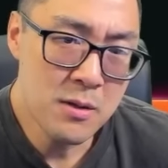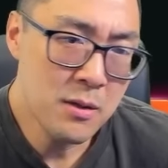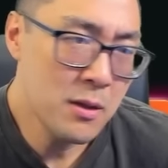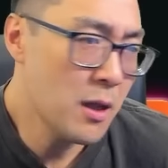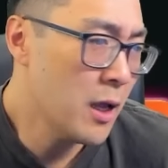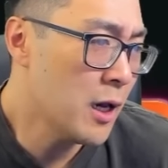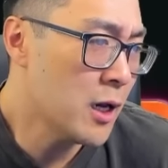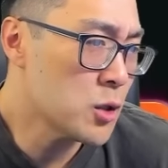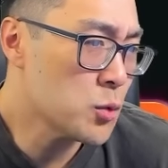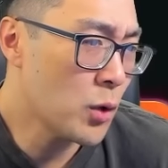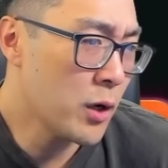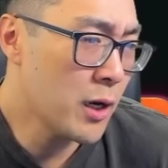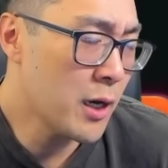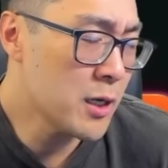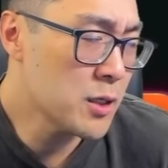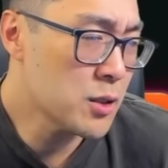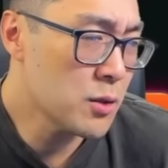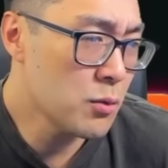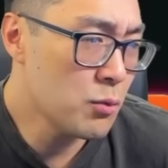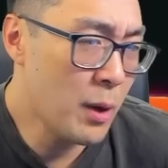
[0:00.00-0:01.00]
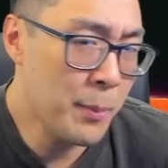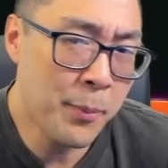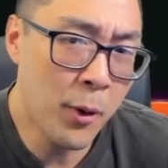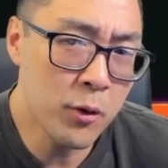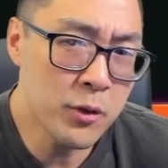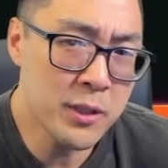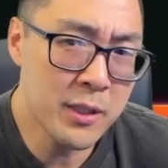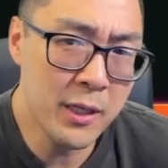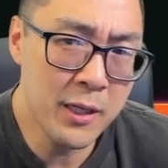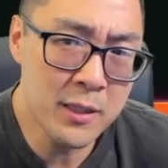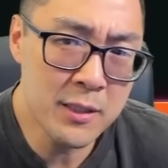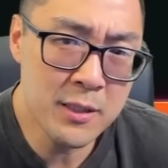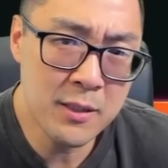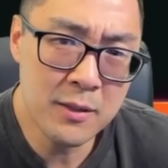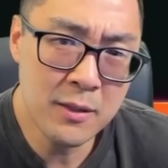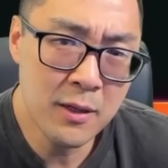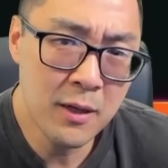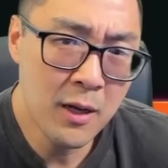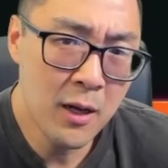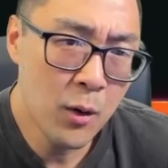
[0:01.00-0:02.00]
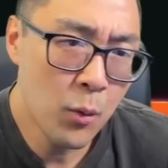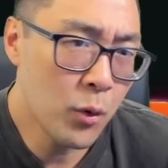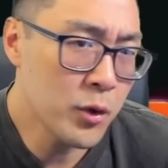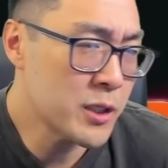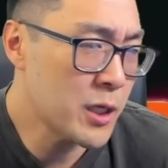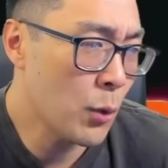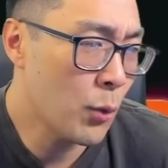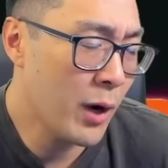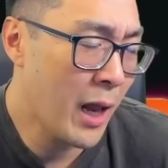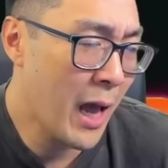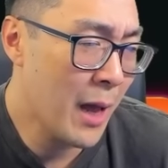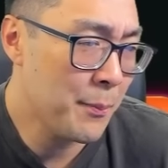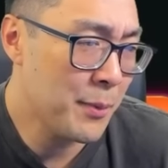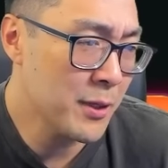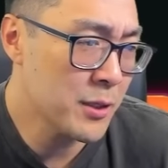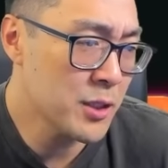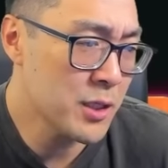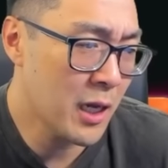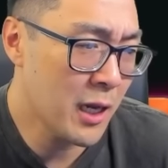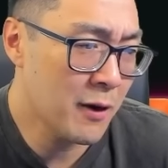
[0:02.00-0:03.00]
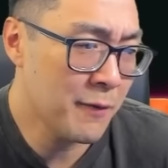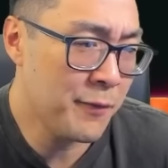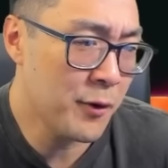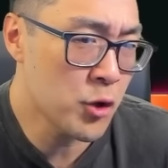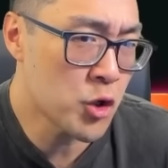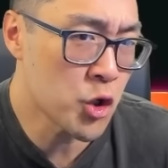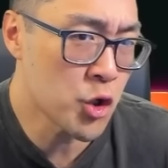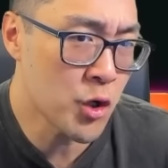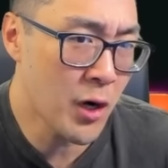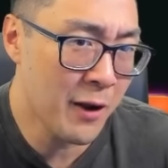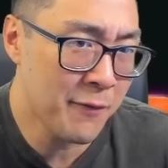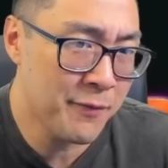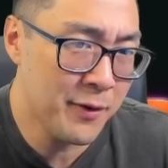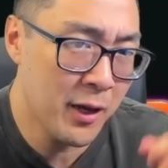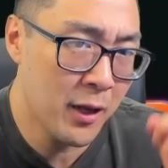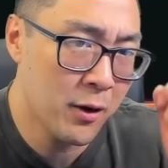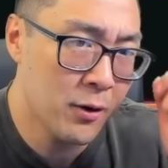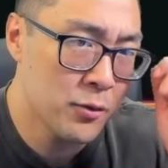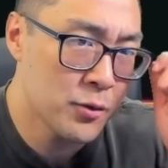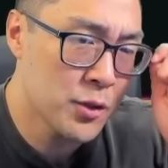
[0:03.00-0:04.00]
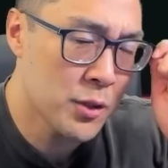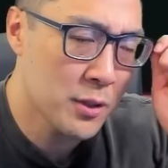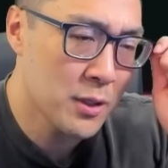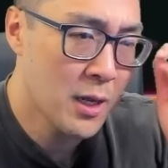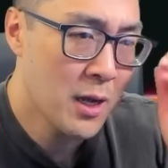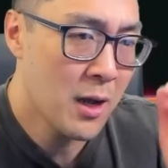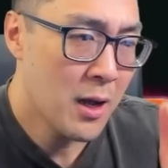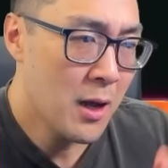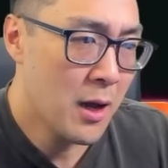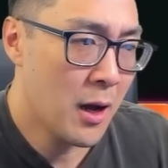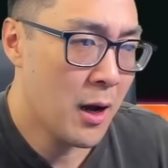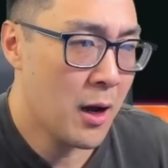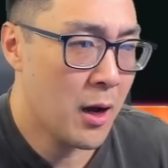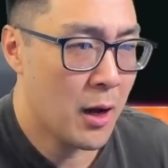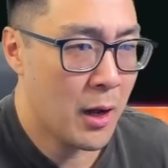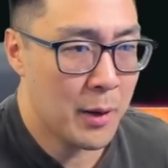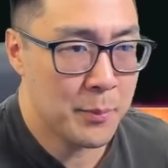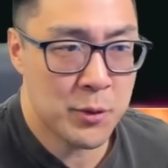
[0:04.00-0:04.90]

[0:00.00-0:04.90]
it is what it is. We post these. We'll see what happens in future draft videos. I'm